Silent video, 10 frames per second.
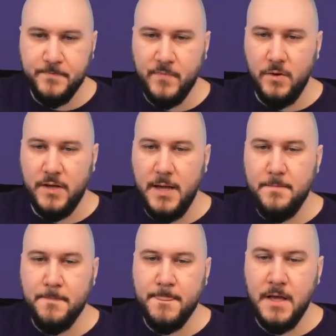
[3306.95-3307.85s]
Okay,
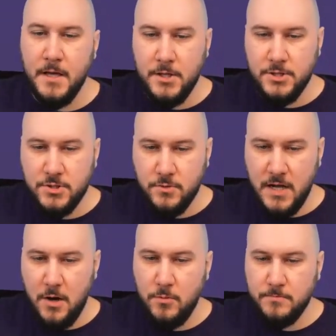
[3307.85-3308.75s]
so
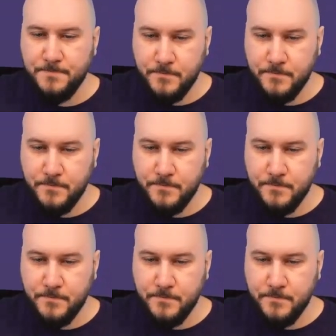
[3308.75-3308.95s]
now